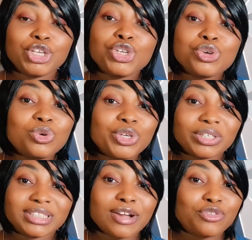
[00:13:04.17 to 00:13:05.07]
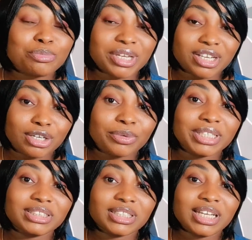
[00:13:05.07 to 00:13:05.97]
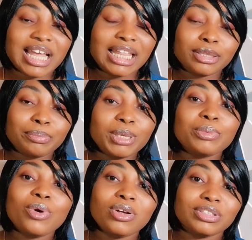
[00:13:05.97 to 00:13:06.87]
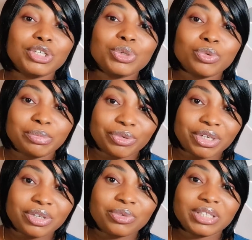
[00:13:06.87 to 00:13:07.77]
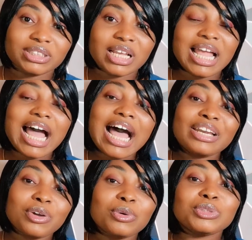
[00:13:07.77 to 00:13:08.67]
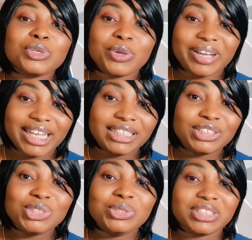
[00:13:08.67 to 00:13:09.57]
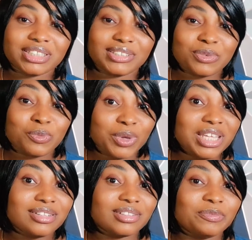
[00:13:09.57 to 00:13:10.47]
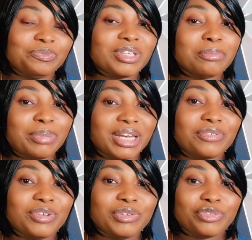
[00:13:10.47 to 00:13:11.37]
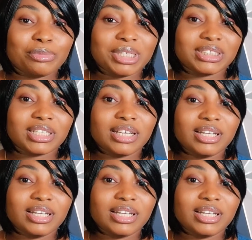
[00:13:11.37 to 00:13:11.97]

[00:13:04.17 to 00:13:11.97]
You yourself will be increased and the people under you will be increased, and also your end users will benefit from it.